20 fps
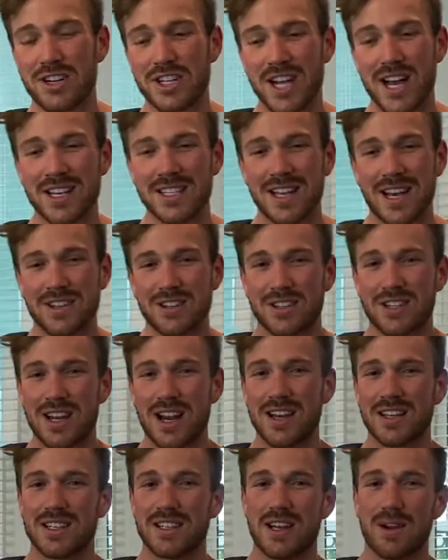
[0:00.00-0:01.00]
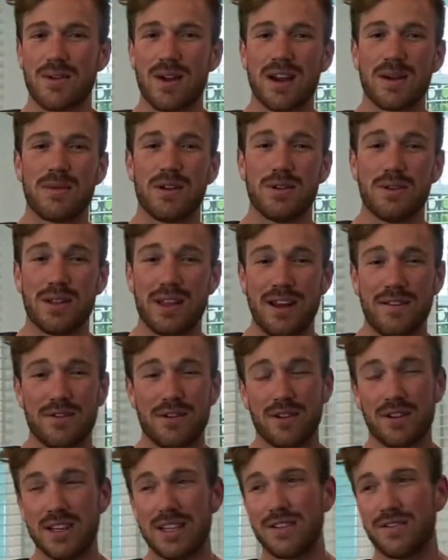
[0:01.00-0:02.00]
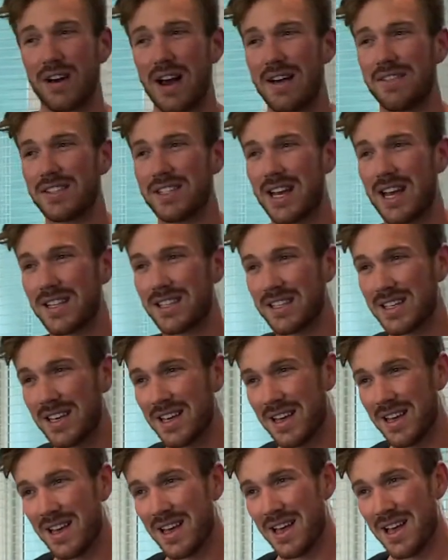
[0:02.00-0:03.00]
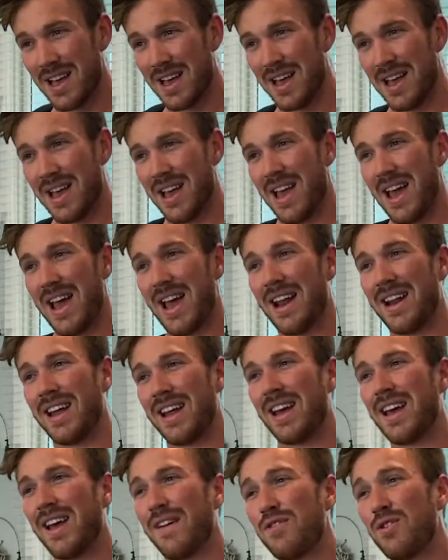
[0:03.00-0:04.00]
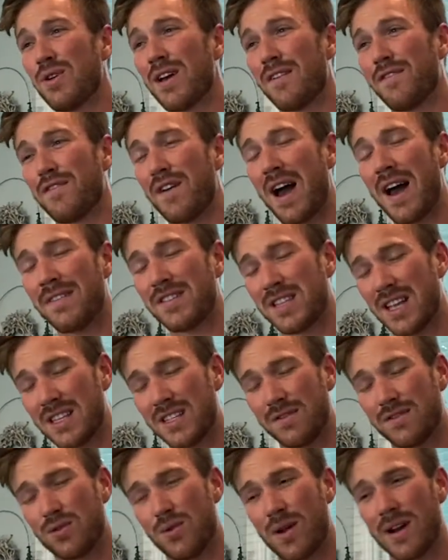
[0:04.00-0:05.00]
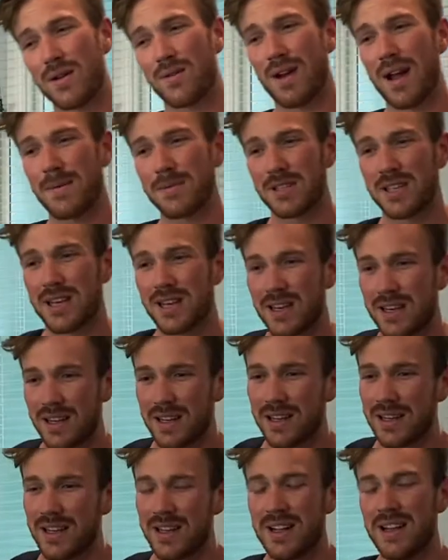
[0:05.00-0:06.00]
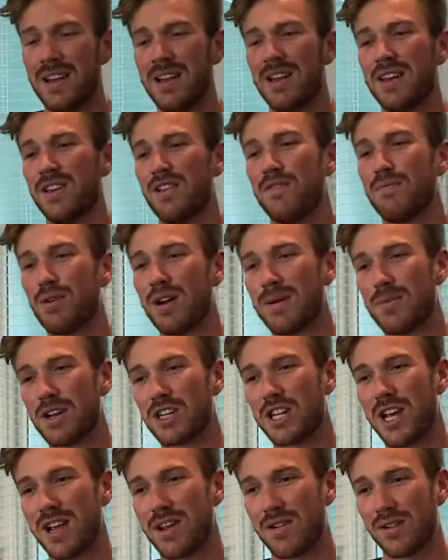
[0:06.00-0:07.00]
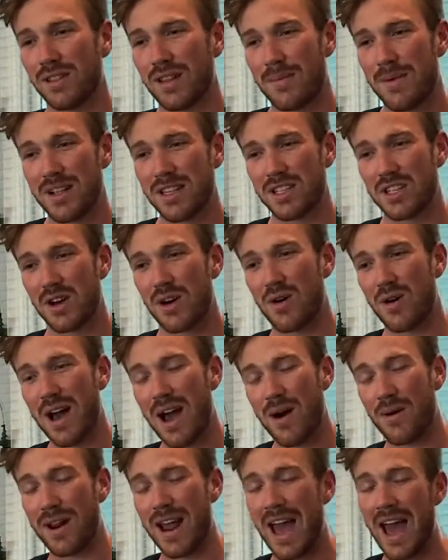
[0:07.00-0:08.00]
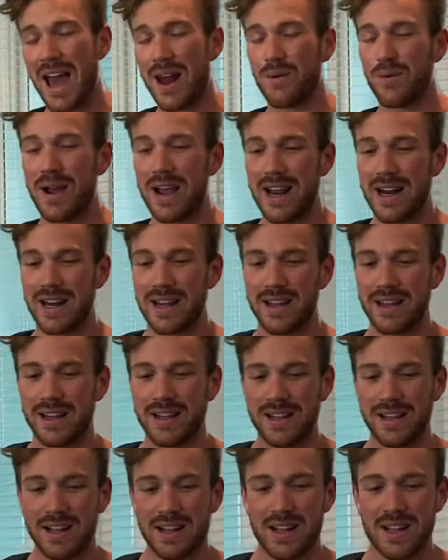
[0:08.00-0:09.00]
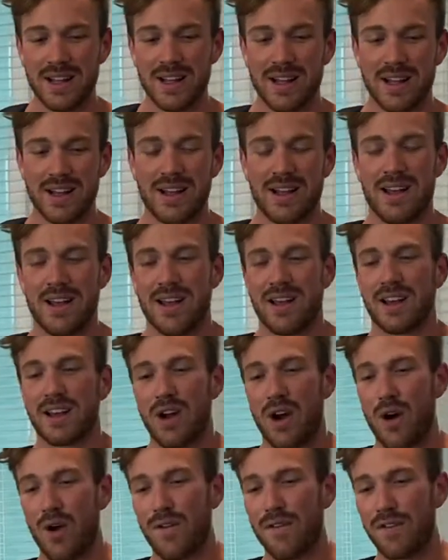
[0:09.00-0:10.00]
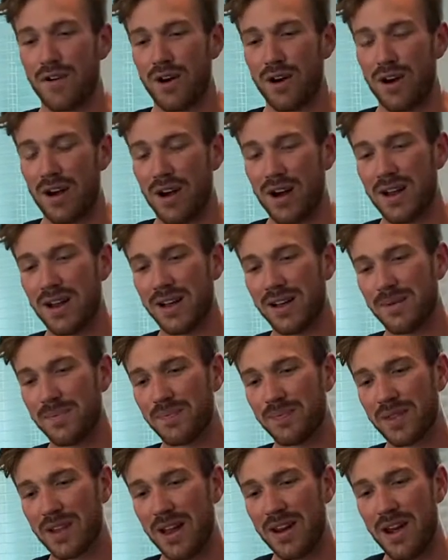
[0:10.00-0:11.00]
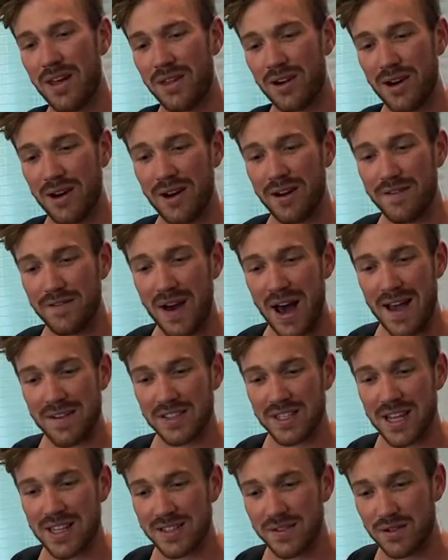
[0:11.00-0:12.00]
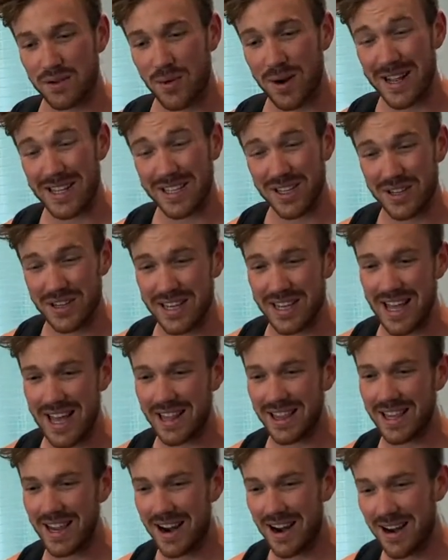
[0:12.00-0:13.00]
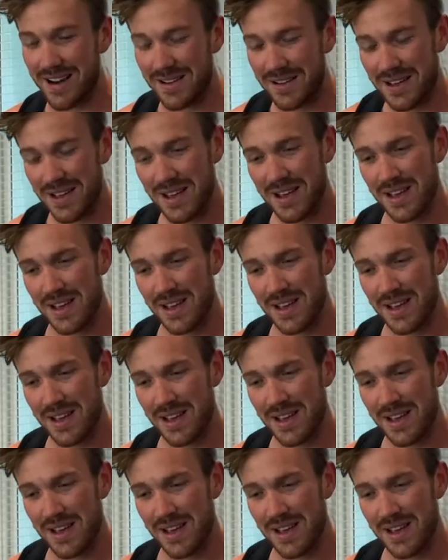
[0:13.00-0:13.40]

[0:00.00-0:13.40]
chest exercises, I recommend doing that for at least 5 sets. And if you get 5 sets of 20 reps, you pretty much hit your limit. So I would add weight, go for another 5 sets of 20 till you get there.